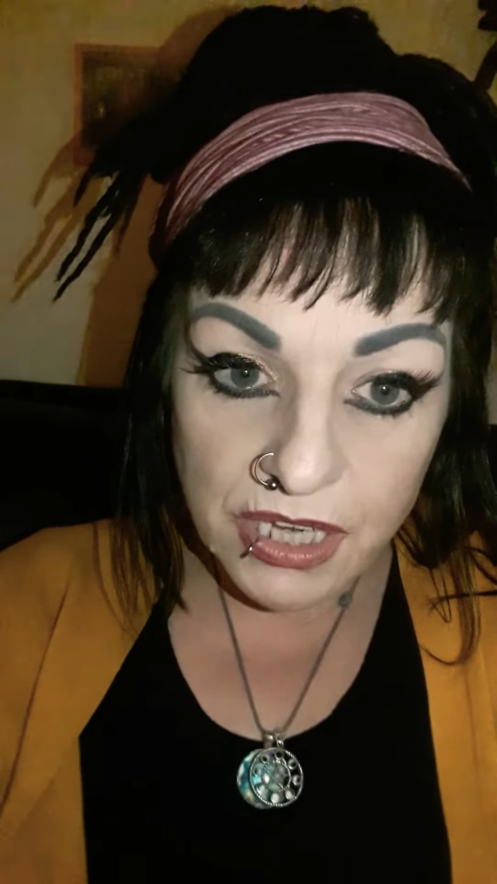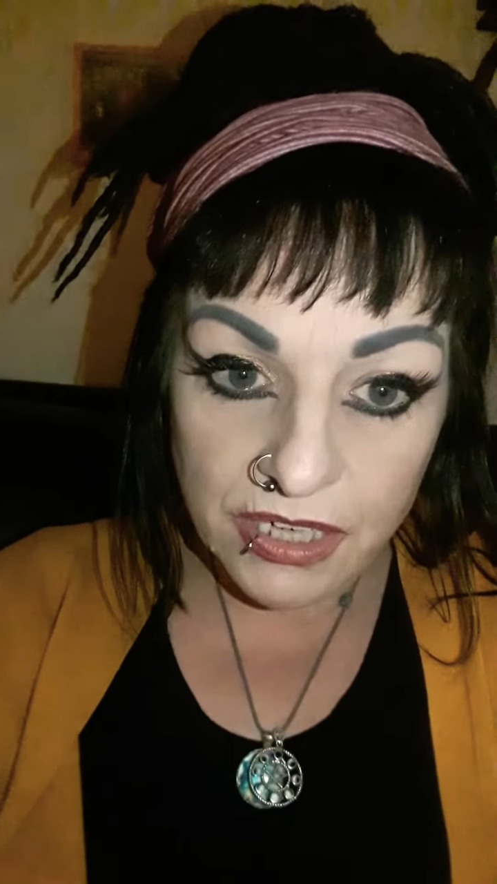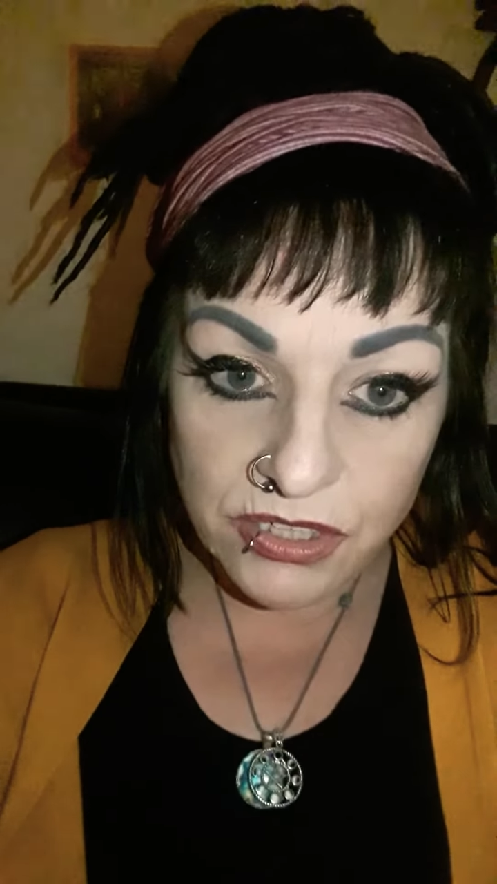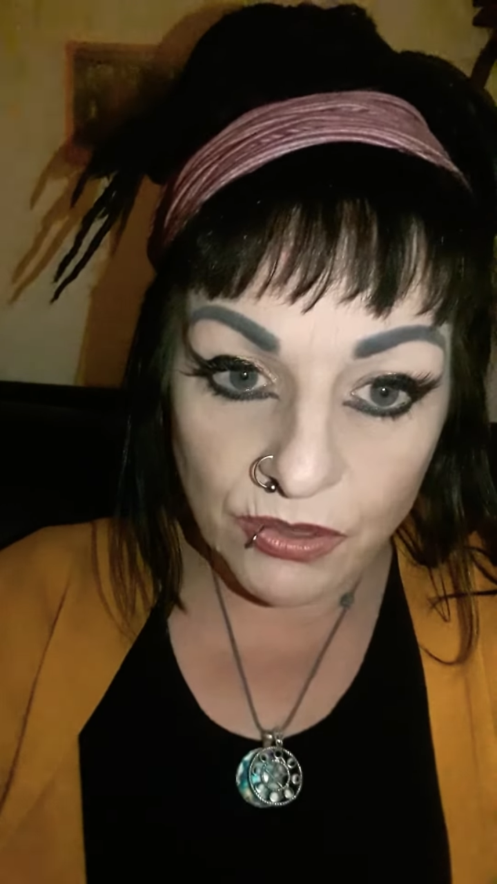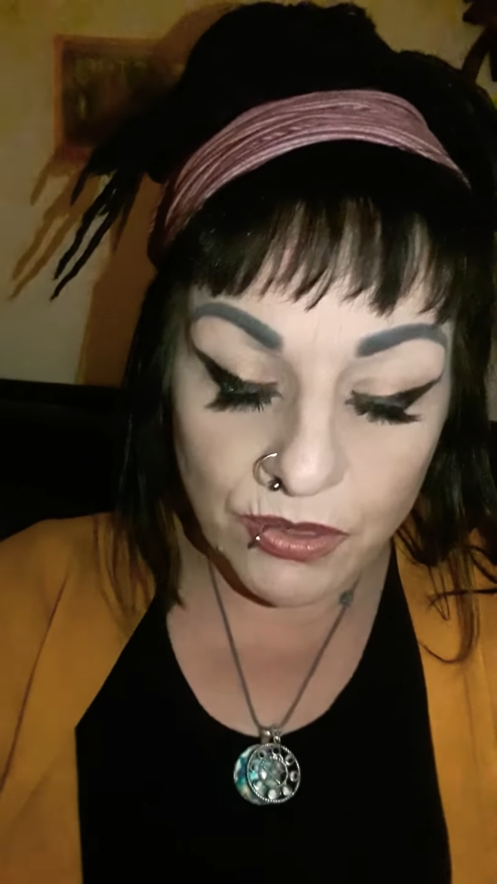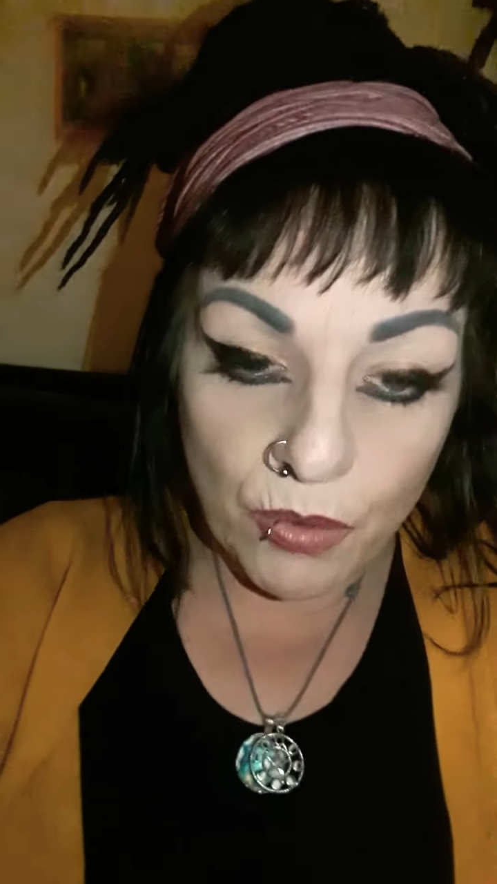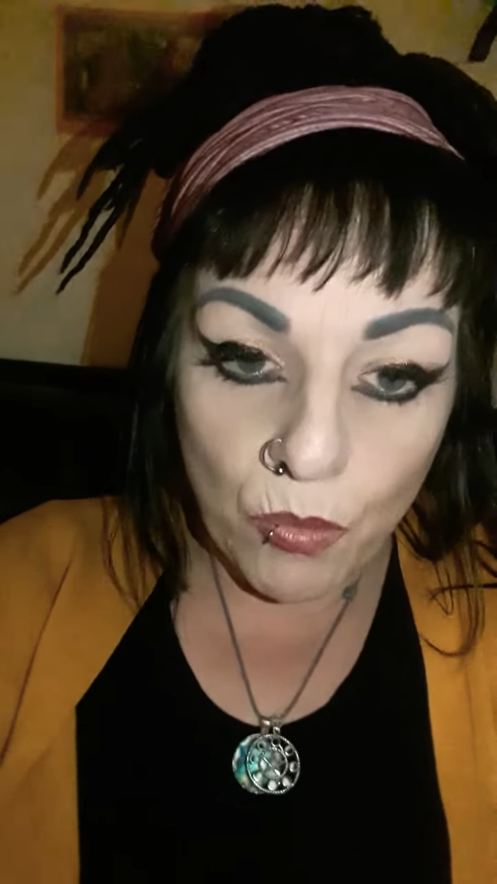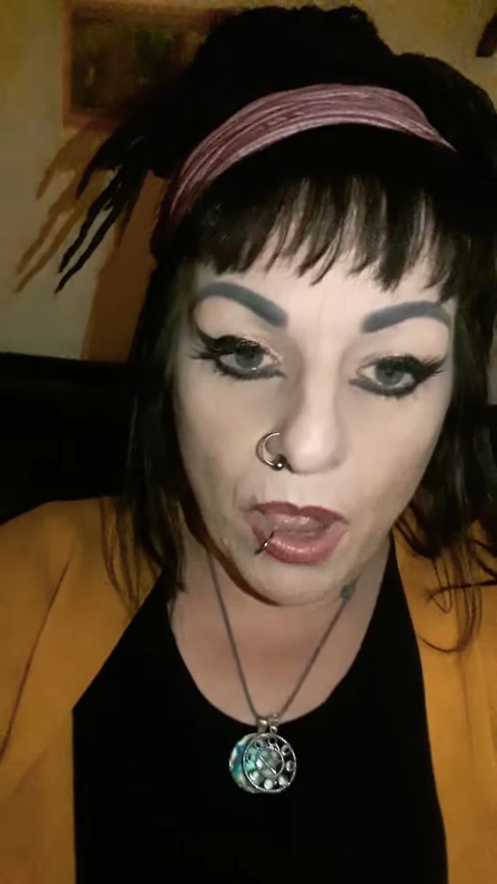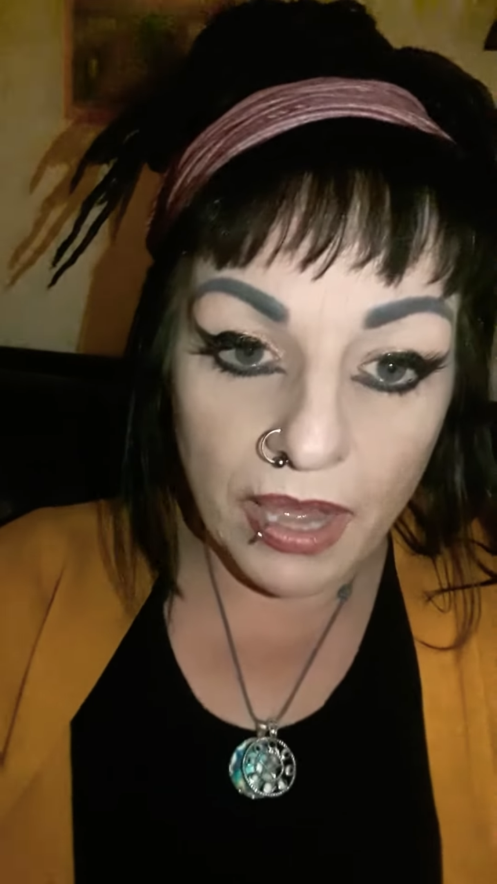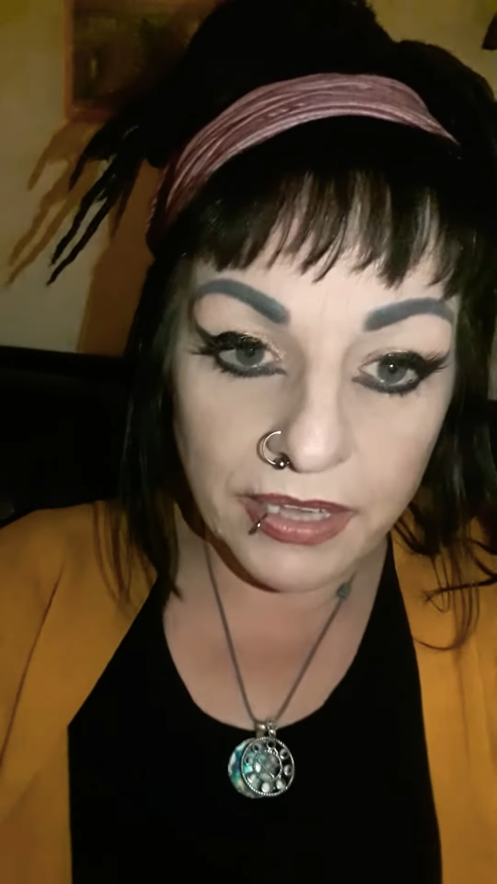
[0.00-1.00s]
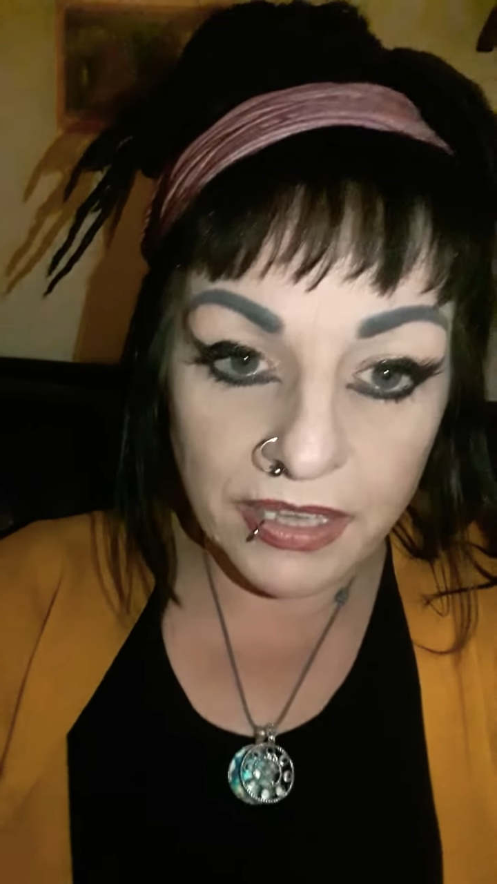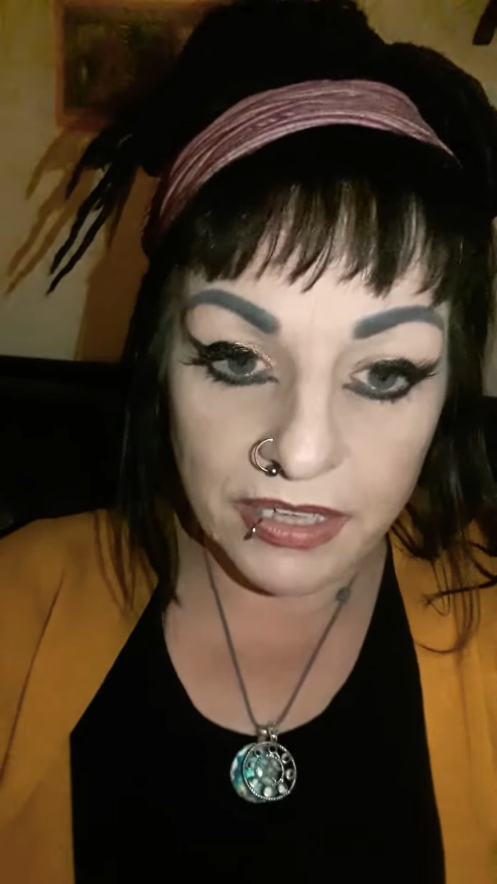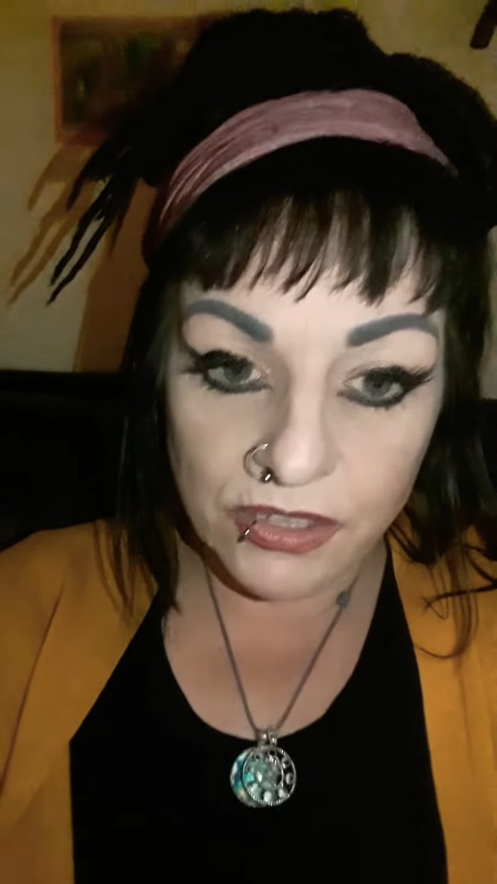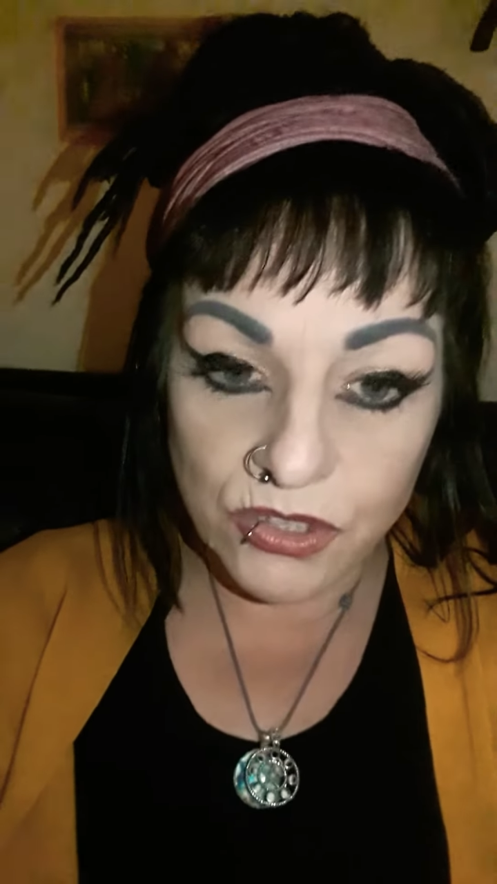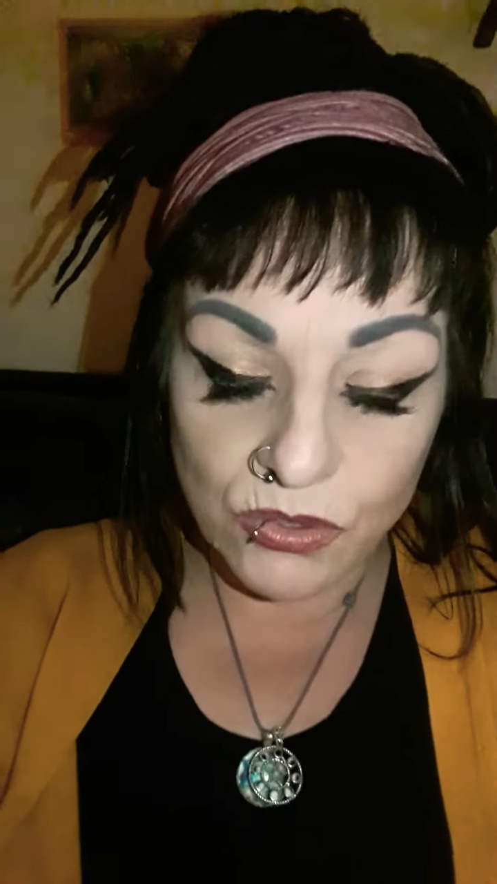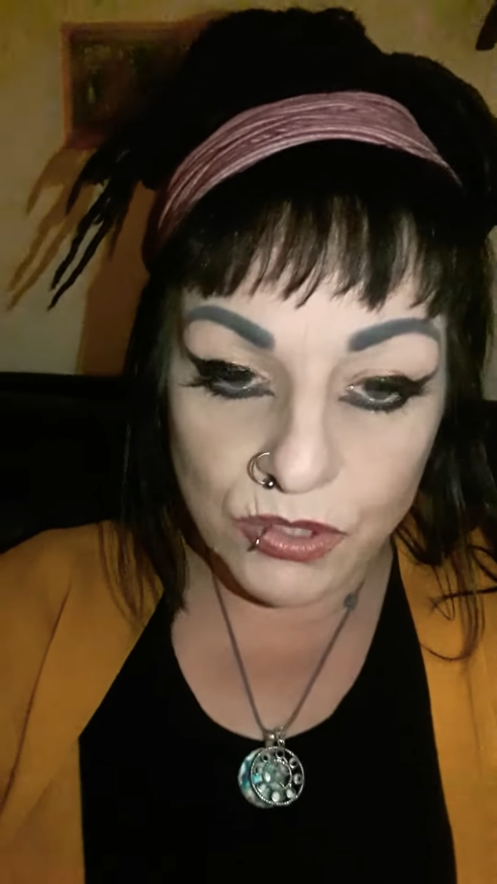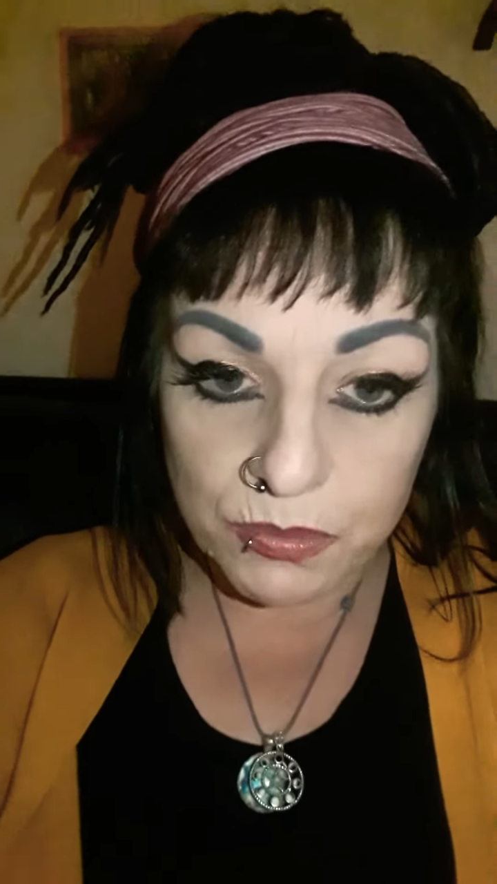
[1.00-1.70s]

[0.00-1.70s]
And I don't know why it does,